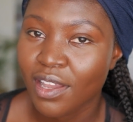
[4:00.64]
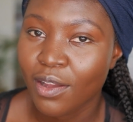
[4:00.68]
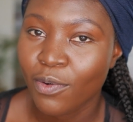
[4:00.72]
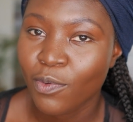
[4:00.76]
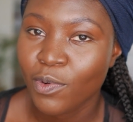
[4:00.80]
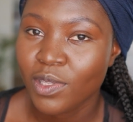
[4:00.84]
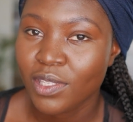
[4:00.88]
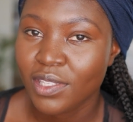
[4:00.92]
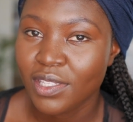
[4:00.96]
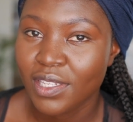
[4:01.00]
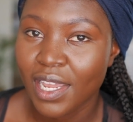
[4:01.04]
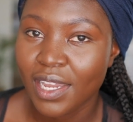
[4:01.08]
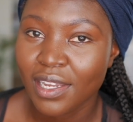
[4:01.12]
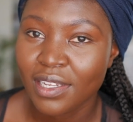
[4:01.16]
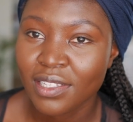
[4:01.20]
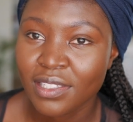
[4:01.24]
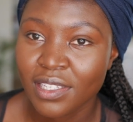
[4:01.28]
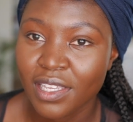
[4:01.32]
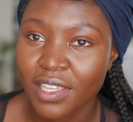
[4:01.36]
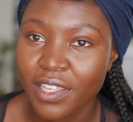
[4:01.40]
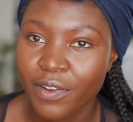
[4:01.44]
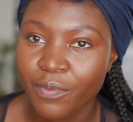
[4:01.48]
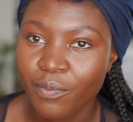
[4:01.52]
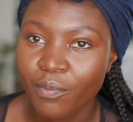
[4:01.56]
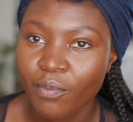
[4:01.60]
I was dark
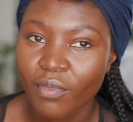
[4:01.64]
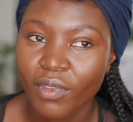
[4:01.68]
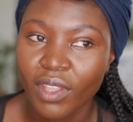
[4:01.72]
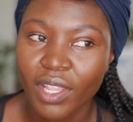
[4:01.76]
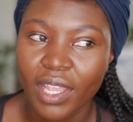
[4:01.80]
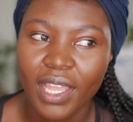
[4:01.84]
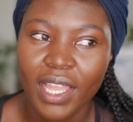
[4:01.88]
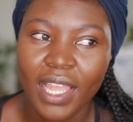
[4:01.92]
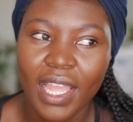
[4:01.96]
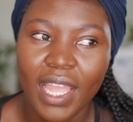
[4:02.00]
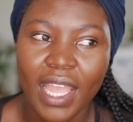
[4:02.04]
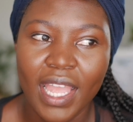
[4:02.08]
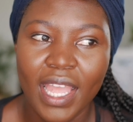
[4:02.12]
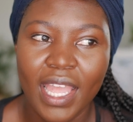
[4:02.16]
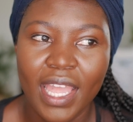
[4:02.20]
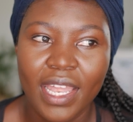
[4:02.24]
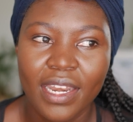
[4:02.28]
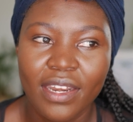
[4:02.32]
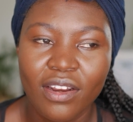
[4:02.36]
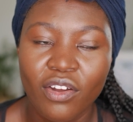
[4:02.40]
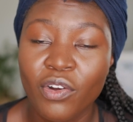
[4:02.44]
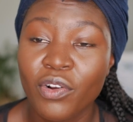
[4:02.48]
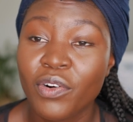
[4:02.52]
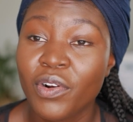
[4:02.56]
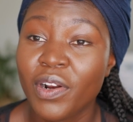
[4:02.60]
skinned,
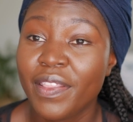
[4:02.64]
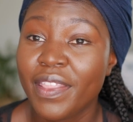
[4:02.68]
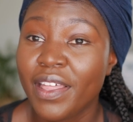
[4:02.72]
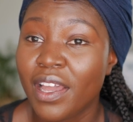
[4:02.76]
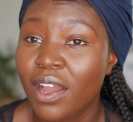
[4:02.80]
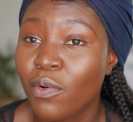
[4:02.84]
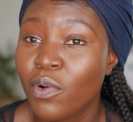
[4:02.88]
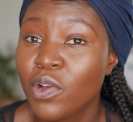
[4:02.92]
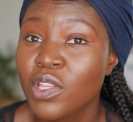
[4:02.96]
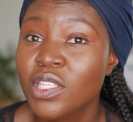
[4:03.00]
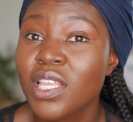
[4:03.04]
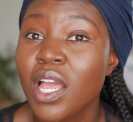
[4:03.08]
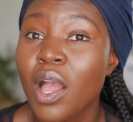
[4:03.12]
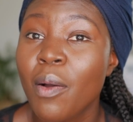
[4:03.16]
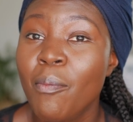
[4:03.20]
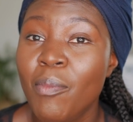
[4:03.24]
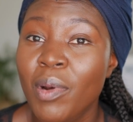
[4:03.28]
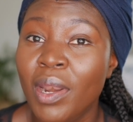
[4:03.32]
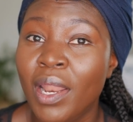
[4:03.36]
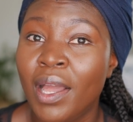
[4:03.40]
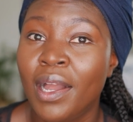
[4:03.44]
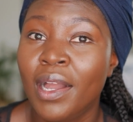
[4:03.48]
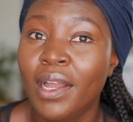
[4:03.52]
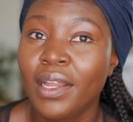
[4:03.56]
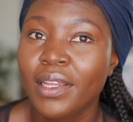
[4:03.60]
and or rather I was
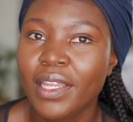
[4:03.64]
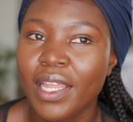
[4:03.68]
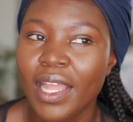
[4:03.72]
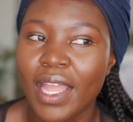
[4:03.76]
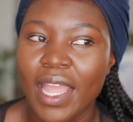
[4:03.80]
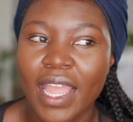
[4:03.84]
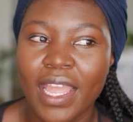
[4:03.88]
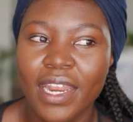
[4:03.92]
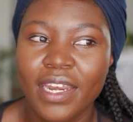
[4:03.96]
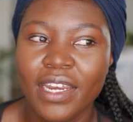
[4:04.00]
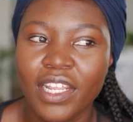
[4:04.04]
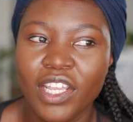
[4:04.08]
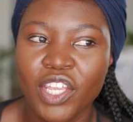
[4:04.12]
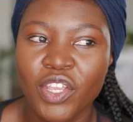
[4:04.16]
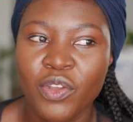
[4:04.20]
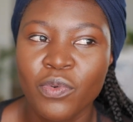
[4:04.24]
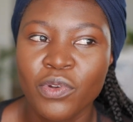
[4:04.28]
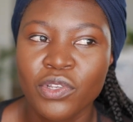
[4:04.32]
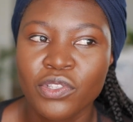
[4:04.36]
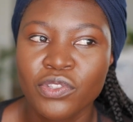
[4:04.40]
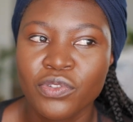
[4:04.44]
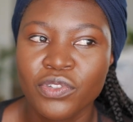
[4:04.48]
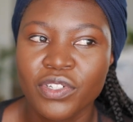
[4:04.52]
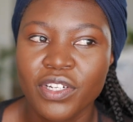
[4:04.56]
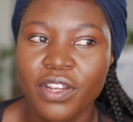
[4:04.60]
black, and he
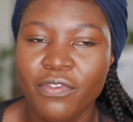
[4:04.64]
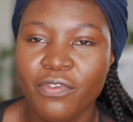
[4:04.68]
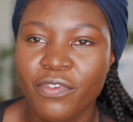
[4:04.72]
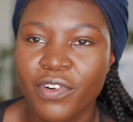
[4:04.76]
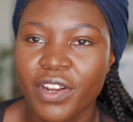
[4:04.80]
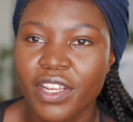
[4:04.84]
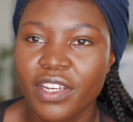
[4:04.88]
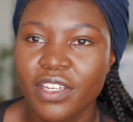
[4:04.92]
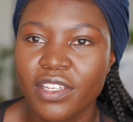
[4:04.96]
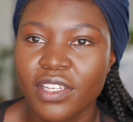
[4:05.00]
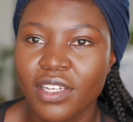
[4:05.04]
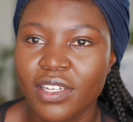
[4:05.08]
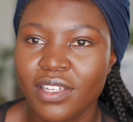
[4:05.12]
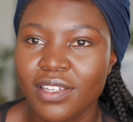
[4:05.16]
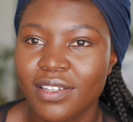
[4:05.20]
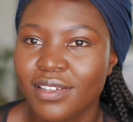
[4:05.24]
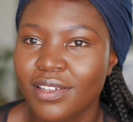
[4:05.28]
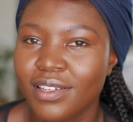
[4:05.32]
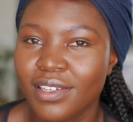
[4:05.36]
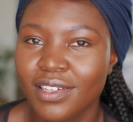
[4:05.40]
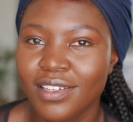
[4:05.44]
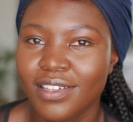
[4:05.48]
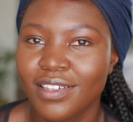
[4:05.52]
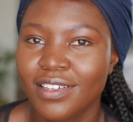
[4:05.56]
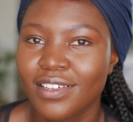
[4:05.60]
was not afraid
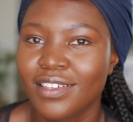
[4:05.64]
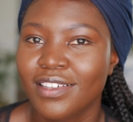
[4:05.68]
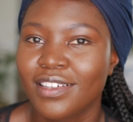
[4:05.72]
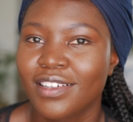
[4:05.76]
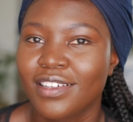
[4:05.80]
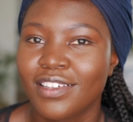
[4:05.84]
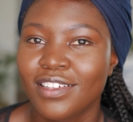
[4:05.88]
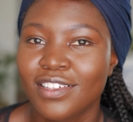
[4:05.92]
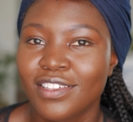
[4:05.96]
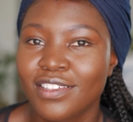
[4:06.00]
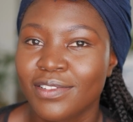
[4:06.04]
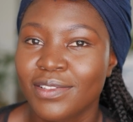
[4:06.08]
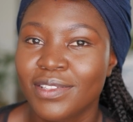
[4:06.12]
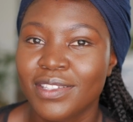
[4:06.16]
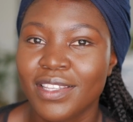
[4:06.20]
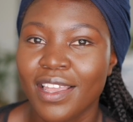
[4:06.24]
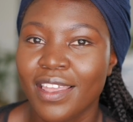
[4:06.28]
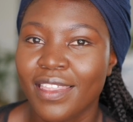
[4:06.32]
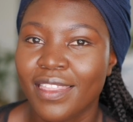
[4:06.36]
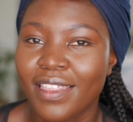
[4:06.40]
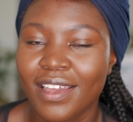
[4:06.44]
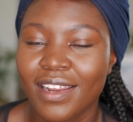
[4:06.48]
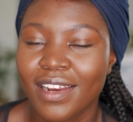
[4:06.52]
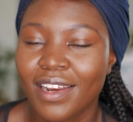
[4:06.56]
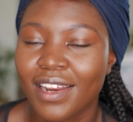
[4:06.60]
to
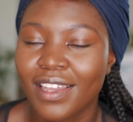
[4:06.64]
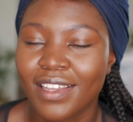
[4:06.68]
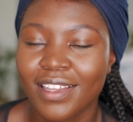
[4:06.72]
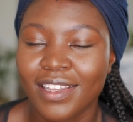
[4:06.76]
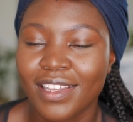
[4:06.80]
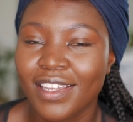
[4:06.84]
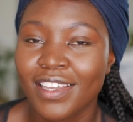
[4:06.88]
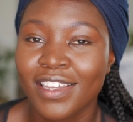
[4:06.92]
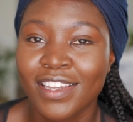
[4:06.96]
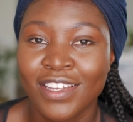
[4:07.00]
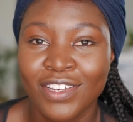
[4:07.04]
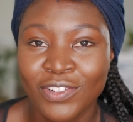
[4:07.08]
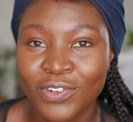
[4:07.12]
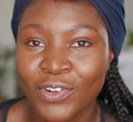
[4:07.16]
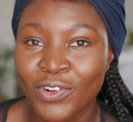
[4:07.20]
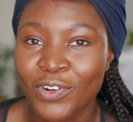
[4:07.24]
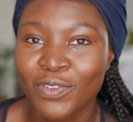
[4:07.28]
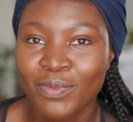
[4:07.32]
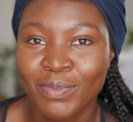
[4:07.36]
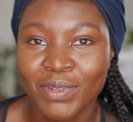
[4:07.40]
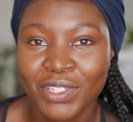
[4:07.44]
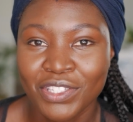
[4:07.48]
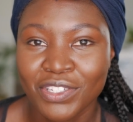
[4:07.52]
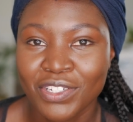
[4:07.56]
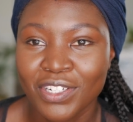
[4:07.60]
say that. Like, he
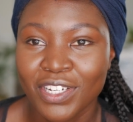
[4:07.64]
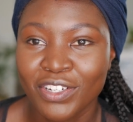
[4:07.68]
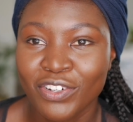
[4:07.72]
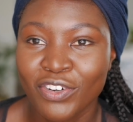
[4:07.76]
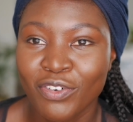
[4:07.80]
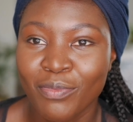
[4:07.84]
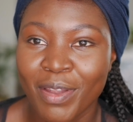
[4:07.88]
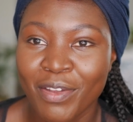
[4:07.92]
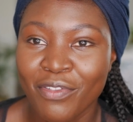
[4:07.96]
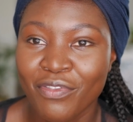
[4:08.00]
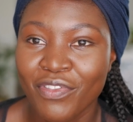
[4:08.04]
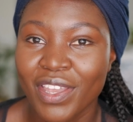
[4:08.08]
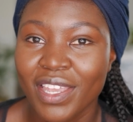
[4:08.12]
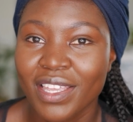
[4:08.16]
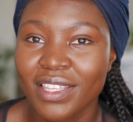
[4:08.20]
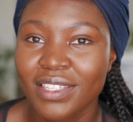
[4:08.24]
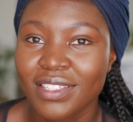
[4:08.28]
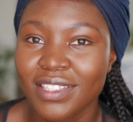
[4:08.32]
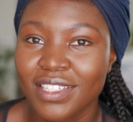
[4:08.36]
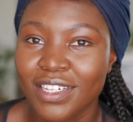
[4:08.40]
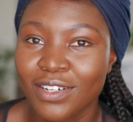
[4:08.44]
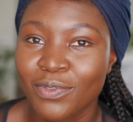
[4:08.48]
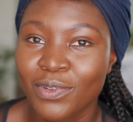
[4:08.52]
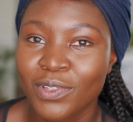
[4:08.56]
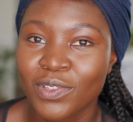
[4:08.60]
told me straight on my
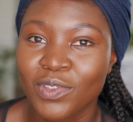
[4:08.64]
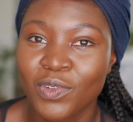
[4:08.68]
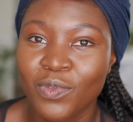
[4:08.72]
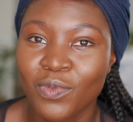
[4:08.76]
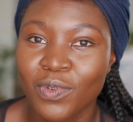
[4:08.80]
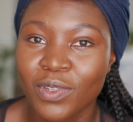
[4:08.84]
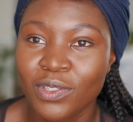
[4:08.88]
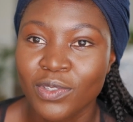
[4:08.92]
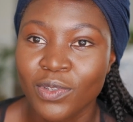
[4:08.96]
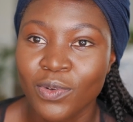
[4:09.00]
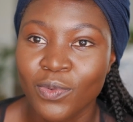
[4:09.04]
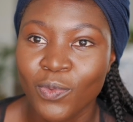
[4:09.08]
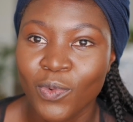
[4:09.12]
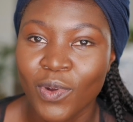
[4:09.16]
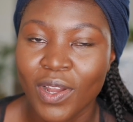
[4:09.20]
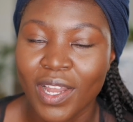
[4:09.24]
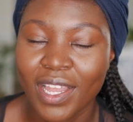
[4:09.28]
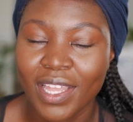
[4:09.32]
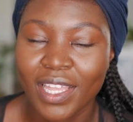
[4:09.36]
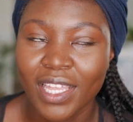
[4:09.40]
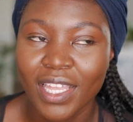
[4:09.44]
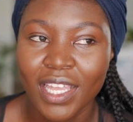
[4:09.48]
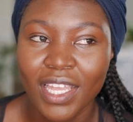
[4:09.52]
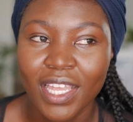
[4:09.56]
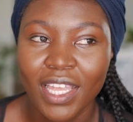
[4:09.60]
face that was the reason
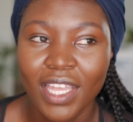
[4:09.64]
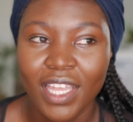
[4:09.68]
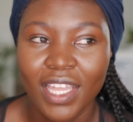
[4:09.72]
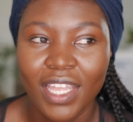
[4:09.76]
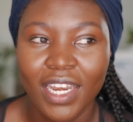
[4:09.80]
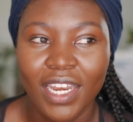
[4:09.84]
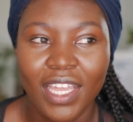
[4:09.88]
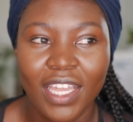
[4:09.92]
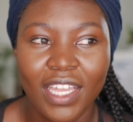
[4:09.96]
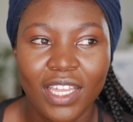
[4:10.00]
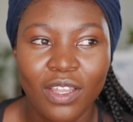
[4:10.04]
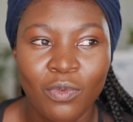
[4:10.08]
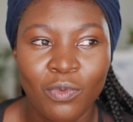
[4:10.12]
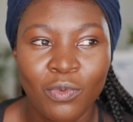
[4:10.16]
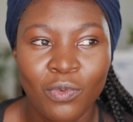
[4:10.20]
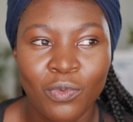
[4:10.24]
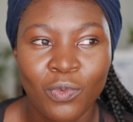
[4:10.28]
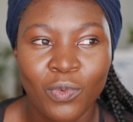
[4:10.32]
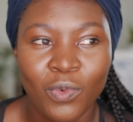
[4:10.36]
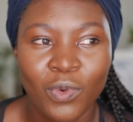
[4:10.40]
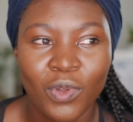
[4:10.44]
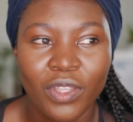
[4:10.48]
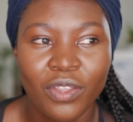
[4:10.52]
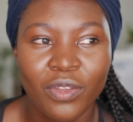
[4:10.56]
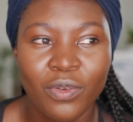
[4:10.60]
why, like,
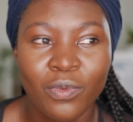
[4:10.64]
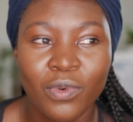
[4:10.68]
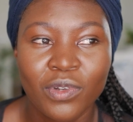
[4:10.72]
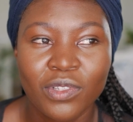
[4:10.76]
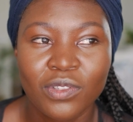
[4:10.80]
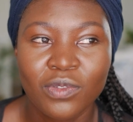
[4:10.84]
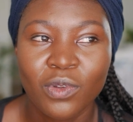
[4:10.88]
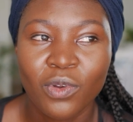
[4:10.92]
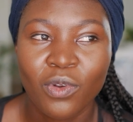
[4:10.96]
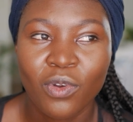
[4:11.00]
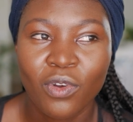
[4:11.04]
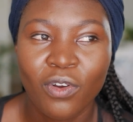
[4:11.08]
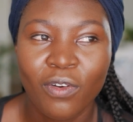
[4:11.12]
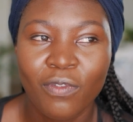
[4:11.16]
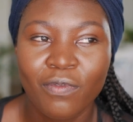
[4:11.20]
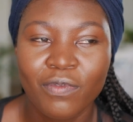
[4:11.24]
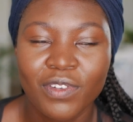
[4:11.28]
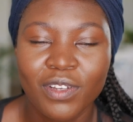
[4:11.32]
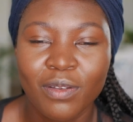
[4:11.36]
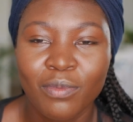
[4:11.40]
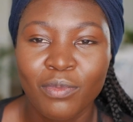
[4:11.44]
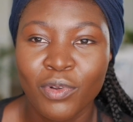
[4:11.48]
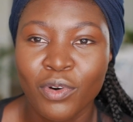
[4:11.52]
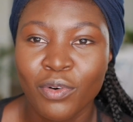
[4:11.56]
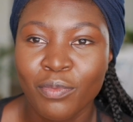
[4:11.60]
he was not
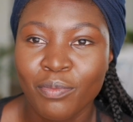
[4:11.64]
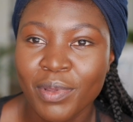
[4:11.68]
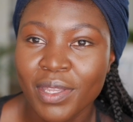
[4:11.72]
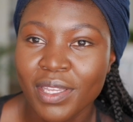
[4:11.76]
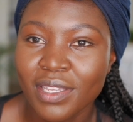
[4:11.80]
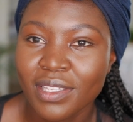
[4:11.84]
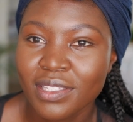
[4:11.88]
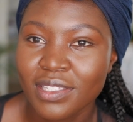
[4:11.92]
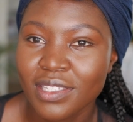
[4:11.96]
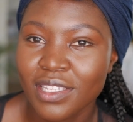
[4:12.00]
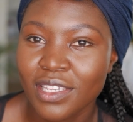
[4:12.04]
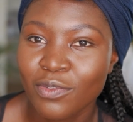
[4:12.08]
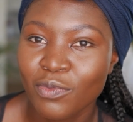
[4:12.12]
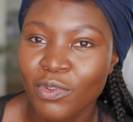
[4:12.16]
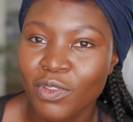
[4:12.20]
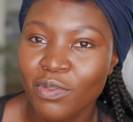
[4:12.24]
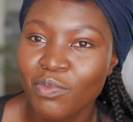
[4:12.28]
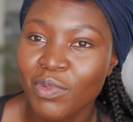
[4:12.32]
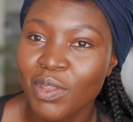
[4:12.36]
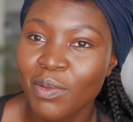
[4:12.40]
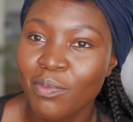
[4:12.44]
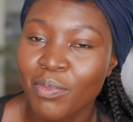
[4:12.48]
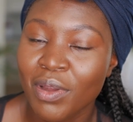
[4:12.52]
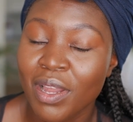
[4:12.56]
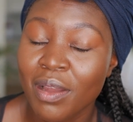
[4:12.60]
comfortable being seen
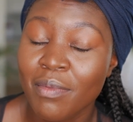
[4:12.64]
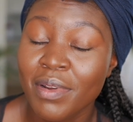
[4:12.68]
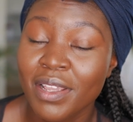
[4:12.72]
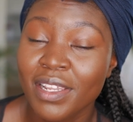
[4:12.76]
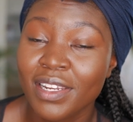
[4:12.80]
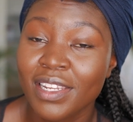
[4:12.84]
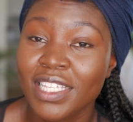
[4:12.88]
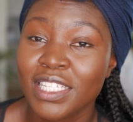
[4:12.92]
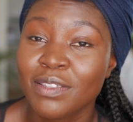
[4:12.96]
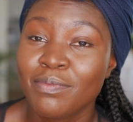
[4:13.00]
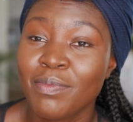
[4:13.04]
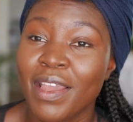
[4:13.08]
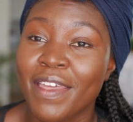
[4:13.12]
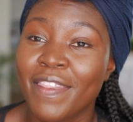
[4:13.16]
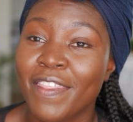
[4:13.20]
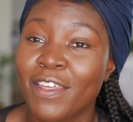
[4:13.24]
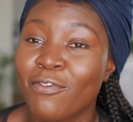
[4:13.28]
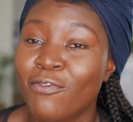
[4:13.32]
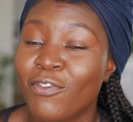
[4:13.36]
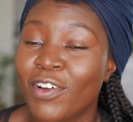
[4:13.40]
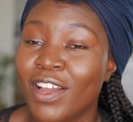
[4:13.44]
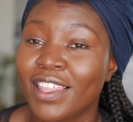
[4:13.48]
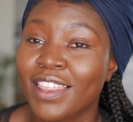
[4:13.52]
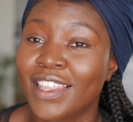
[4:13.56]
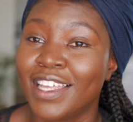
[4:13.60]
with me in public despite the
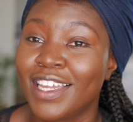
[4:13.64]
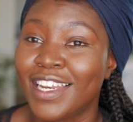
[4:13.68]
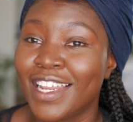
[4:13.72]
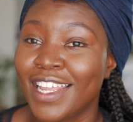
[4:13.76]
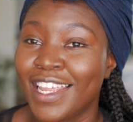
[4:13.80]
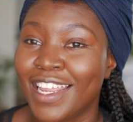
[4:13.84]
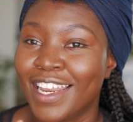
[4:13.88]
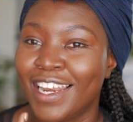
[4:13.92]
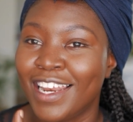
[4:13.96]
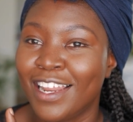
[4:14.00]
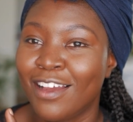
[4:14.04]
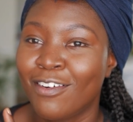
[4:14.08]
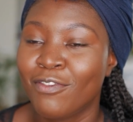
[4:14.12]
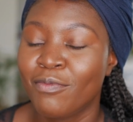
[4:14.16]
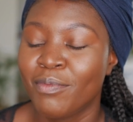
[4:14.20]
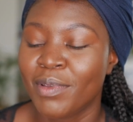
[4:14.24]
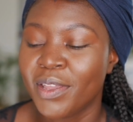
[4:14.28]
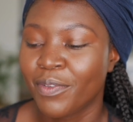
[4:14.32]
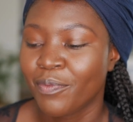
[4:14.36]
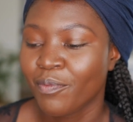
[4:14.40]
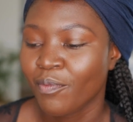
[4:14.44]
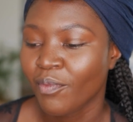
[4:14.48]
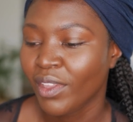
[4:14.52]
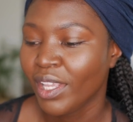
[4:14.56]
fact that he loved me.